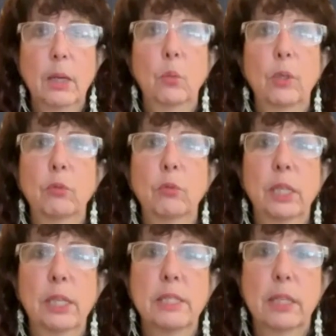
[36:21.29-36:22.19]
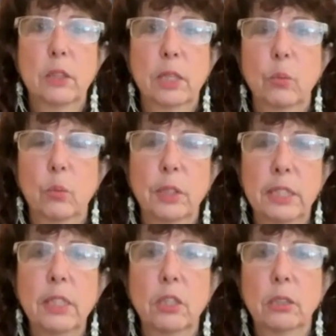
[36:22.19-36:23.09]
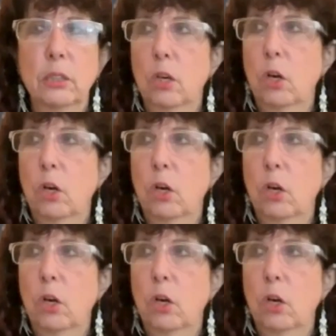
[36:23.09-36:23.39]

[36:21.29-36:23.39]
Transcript: We realized that, okay, we're in our